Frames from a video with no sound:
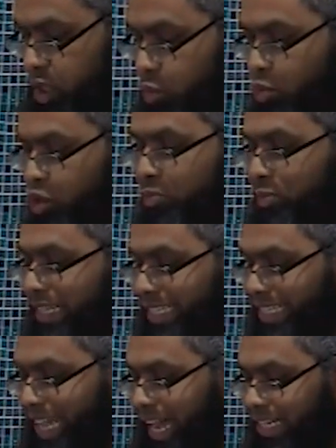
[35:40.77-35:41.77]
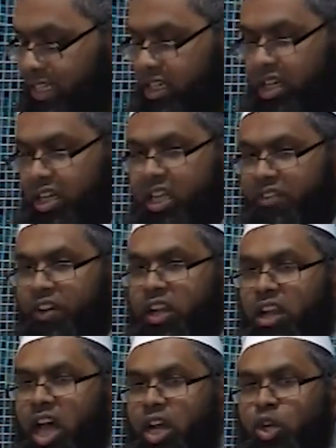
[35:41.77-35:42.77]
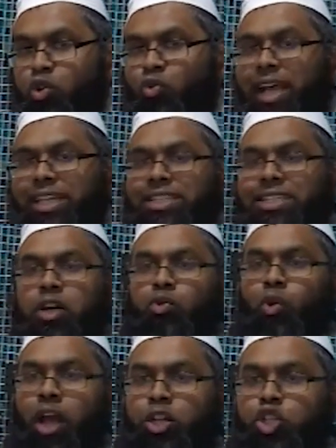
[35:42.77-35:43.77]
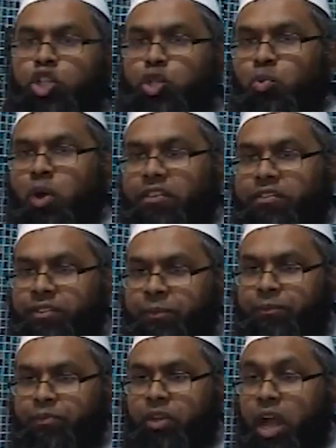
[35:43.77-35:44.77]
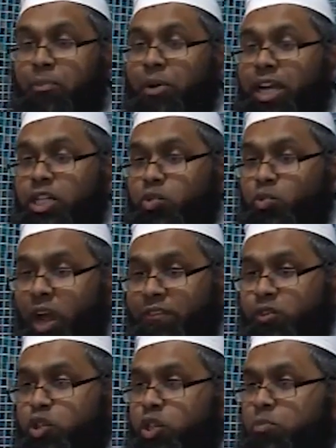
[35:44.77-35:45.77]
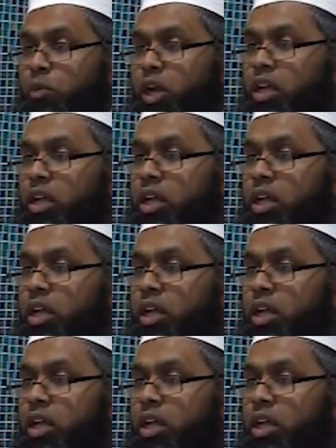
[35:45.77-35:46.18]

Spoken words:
Which means that if Allah grants a righteous wife, a pious wife to someone,